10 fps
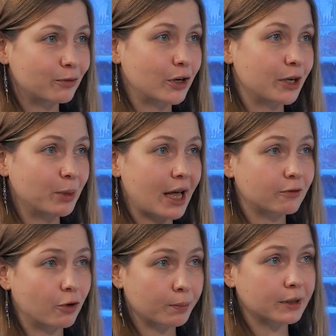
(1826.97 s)
We
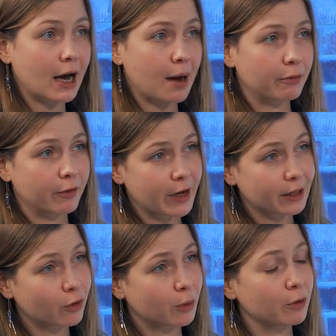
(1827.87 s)
re-platformed app. We
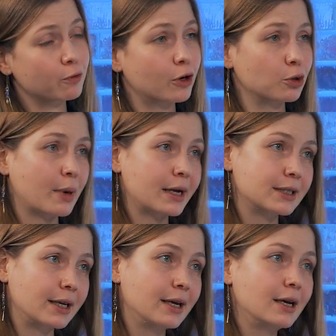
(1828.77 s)
went from the third
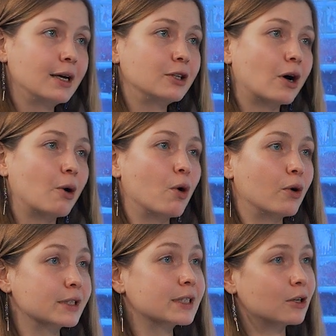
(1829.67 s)
party to our
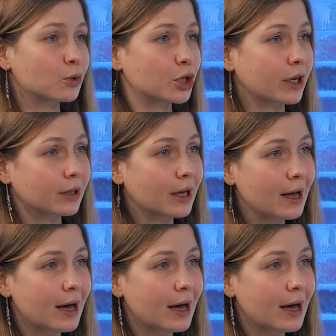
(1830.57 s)
own solution,